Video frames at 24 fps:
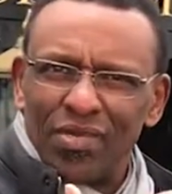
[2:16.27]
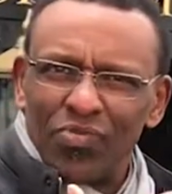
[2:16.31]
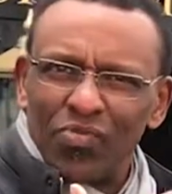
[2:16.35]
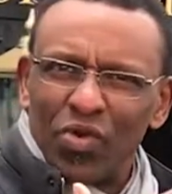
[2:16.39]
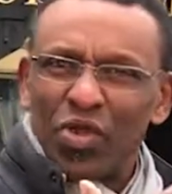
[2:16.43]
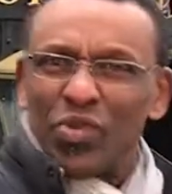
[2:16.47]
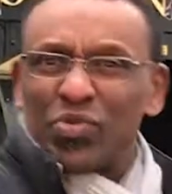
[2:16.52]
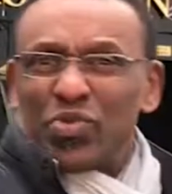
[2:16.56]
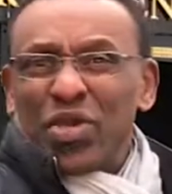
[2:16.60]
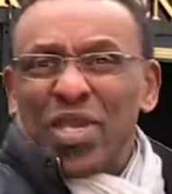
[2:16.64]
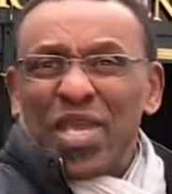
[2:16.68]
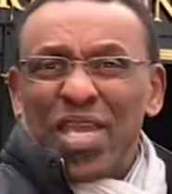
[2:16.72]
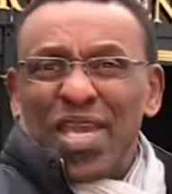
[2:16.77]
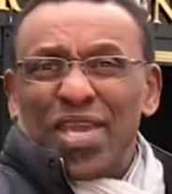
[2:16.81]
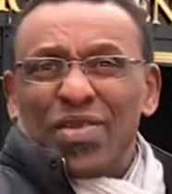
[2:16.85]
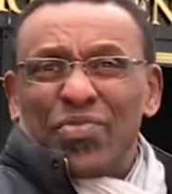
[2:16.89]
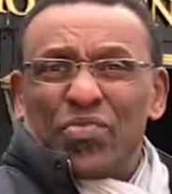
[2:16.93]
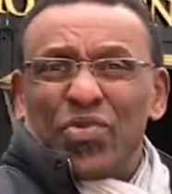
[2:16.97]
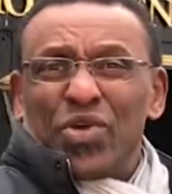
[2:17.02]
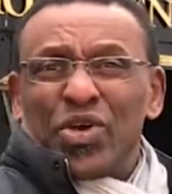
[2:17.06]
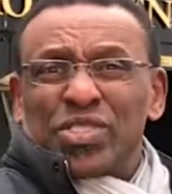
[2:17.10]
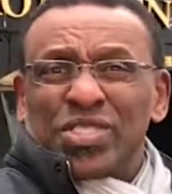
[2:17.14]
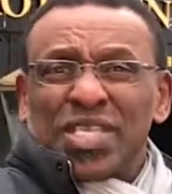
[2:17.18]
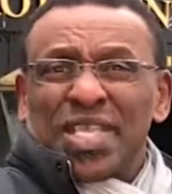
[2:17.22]
what
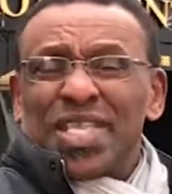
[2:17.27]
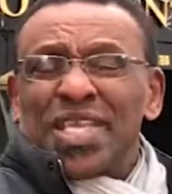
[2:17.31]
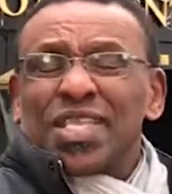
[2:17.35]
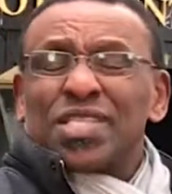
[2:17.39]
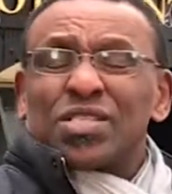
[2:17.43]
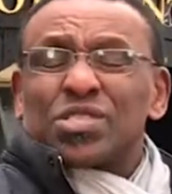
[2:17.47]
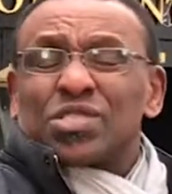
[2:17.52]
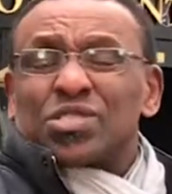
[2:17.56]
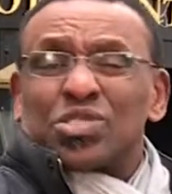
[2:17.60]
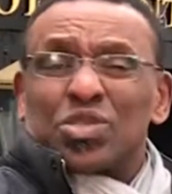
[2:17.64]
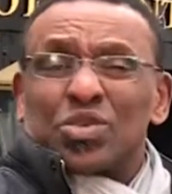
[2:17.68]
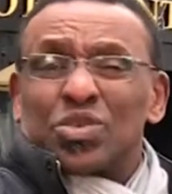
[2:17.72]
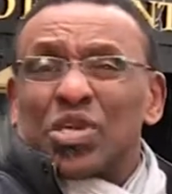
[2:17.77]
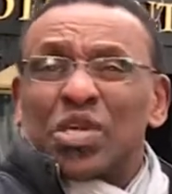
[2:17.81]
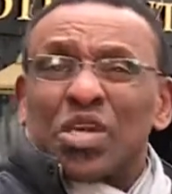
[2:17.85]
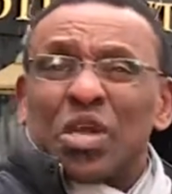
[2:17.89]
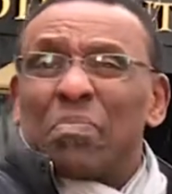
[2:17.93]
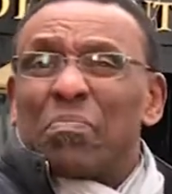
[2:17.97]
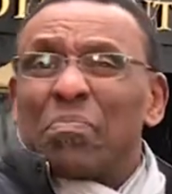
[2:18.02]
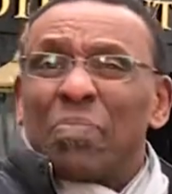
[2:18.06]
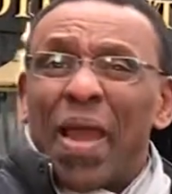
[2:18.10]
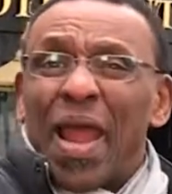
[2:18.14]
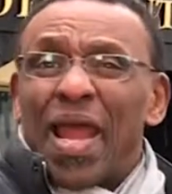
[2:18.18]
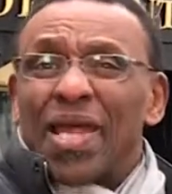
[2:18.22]
was a little stone in
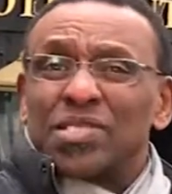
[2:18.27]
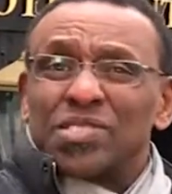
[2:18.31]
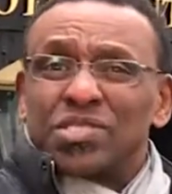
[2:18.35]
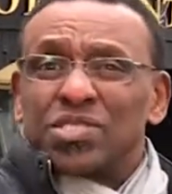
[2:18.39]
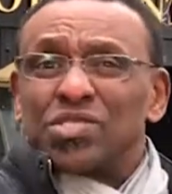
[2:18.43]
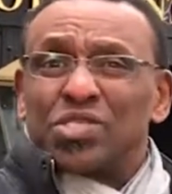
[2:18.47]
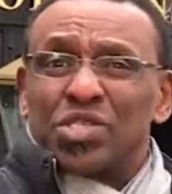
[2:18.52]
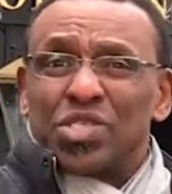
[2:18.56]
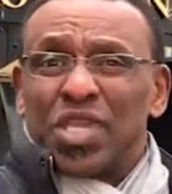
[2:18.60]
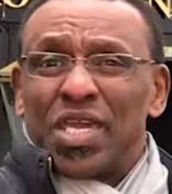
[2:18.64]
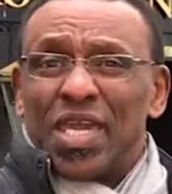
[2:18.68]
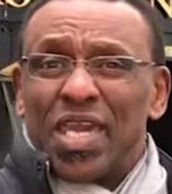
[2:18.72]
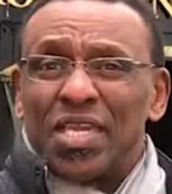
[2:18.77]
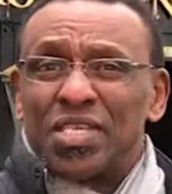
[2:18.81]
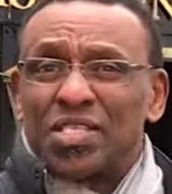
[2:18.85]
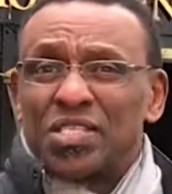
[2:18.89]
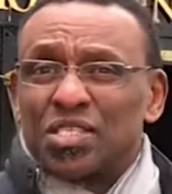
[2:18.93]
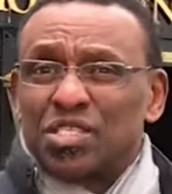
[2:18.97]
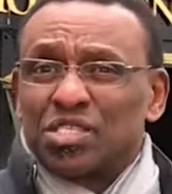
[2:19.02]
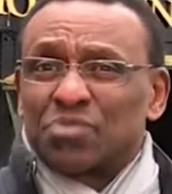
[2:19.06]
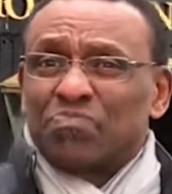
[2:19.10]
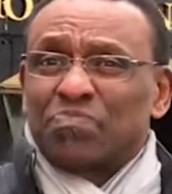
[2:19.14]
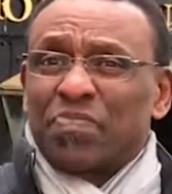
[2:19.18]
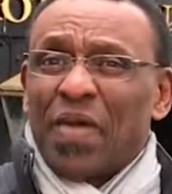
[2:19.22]
comparison to the
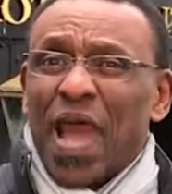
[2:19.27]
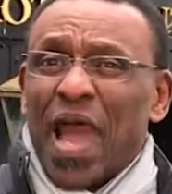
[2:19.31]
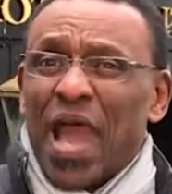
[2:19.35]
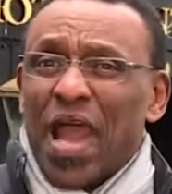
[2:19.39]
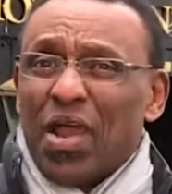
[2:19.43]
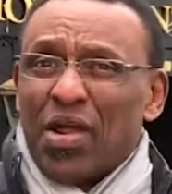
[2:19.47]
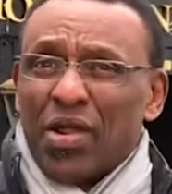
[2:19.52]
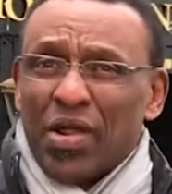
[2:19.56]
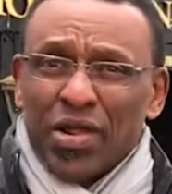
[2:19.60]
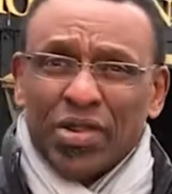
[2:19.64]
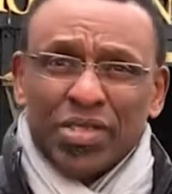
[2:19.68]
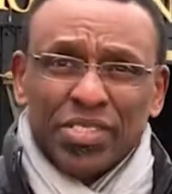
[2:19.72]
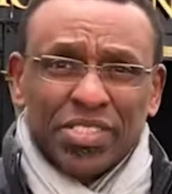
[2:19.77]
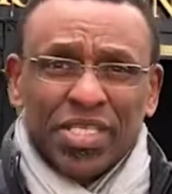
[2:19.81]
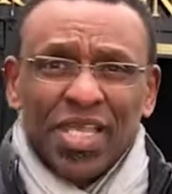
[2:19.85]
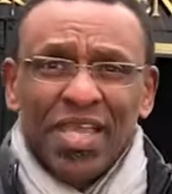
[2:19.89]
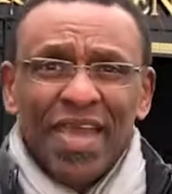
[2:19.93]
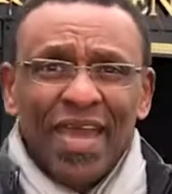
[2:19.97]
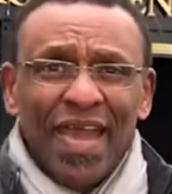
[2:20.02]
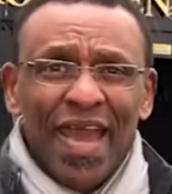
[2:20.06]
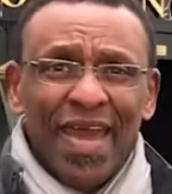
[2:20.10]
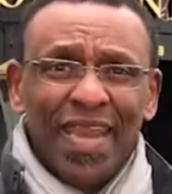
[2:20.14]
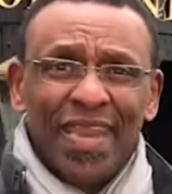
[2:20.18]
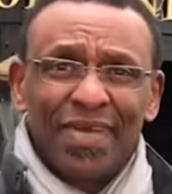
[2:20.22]
angel's powers
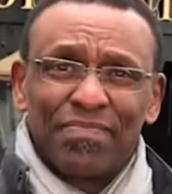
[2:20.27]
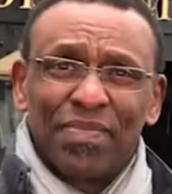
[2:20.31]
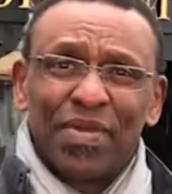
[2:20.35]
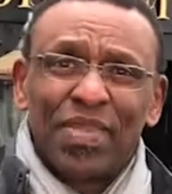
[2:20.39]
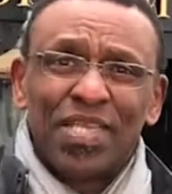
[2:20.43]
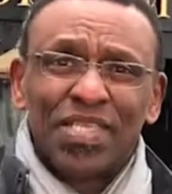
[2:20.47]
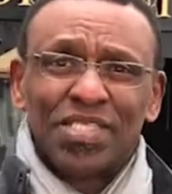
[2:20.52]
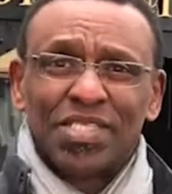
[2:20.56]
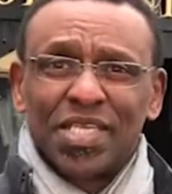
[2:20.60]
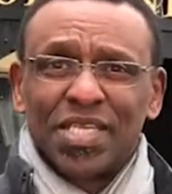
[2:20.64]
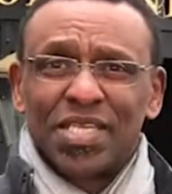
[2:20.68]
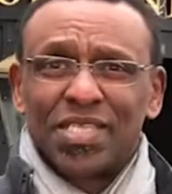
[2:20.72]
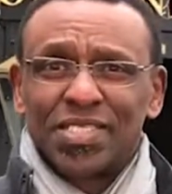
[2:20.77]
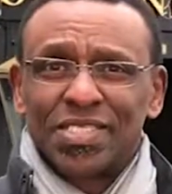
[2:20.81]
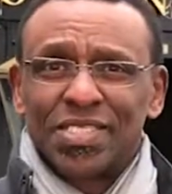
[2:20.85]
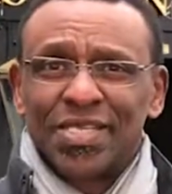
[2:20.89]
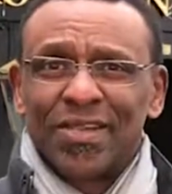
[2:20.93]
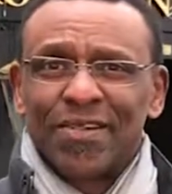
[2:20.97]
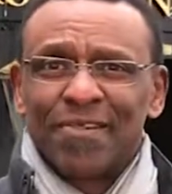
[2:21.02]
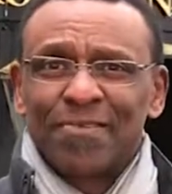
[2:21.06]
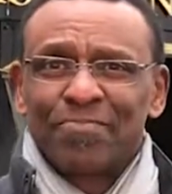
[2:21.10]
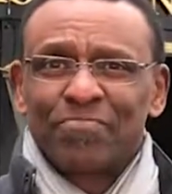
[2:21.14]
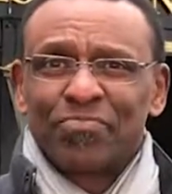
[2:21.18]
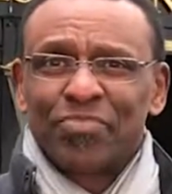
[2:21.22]
and
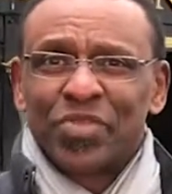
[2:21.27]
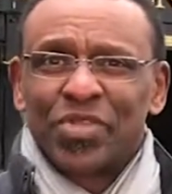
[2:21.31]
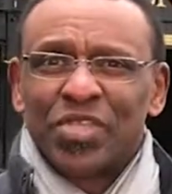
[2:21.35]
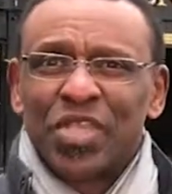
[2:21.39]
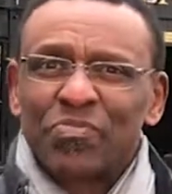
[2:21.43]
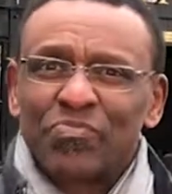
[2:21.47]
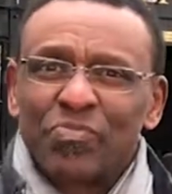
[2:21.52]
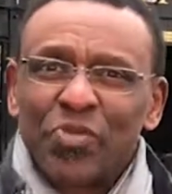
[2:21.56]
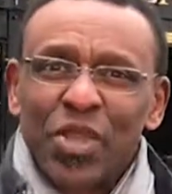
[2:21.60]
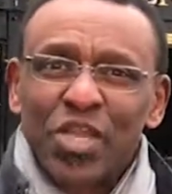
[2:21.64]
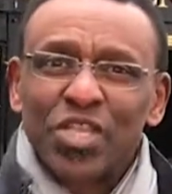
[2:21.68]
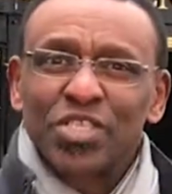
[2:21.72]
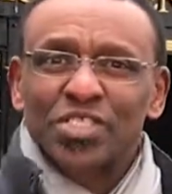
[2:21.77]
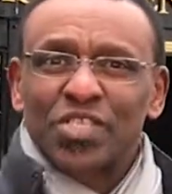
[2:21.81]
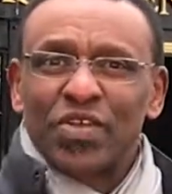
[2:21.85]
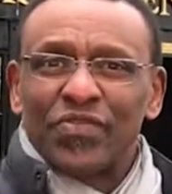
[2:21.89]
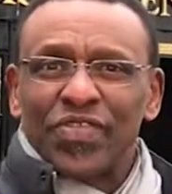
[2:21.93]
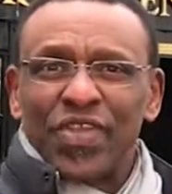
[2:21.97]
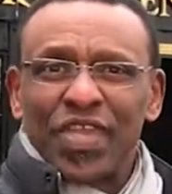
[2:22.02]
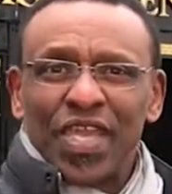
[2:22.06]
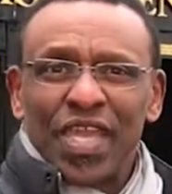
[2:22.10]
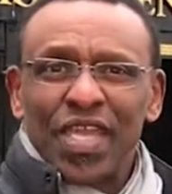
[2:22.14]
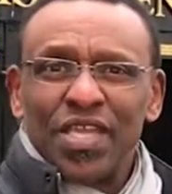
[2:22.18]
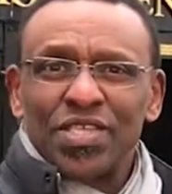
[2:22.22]
abilities. The appearance
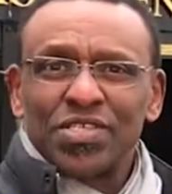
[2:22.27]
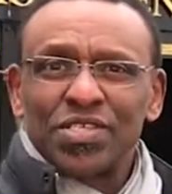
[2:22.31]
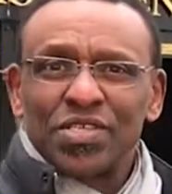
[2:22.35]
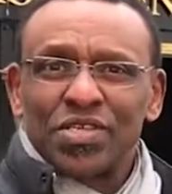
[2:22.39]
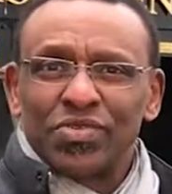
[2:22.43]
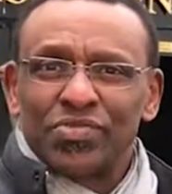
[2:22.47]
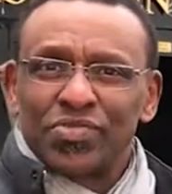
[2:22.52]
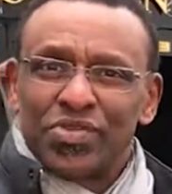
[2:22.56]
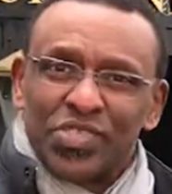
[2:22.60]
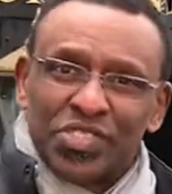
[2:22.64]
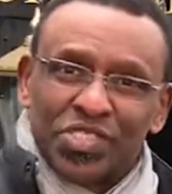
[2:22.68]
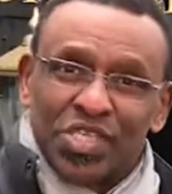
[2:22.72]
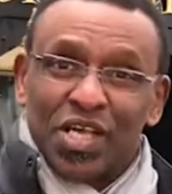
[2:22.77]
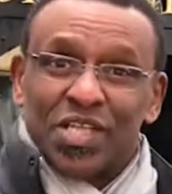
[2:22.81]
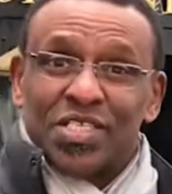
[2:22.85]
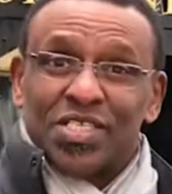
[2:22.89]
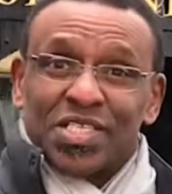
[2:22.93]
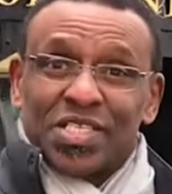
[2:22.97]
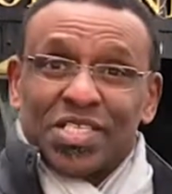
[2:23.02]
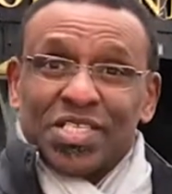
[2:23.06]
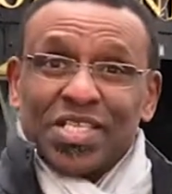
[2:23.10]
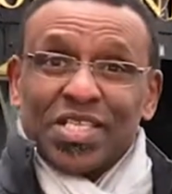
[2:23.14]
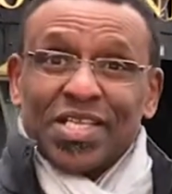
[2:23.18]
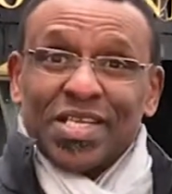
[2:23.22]
of the angel
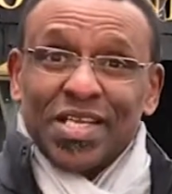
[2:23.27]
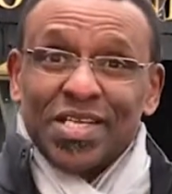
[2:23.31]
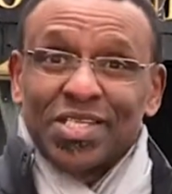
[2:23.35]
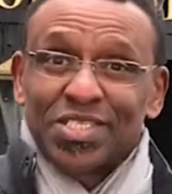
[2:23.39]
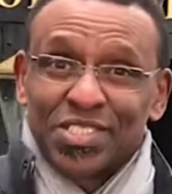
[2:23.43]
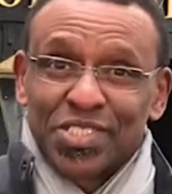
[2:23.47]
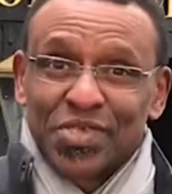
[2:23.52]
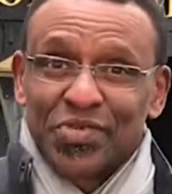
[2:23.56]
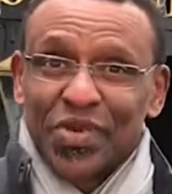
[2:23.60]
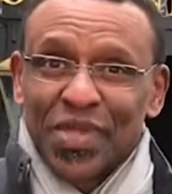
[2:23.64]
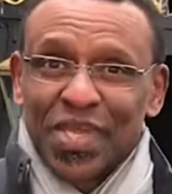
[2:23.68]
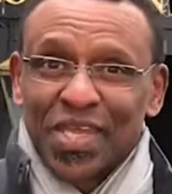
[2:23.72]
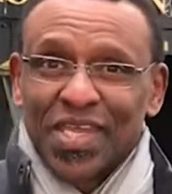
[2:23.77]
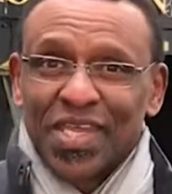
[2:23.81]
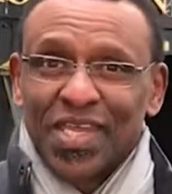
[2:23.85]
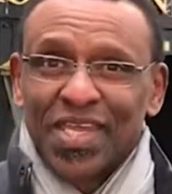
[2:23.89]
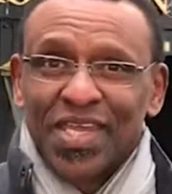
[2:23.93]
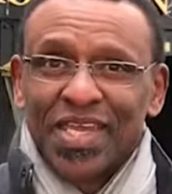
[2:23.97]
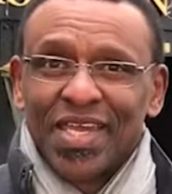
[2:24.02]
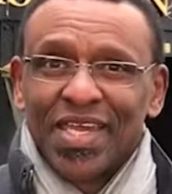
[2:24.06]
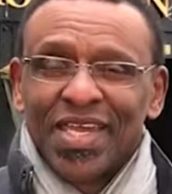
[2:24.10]
resulted in an earthquake.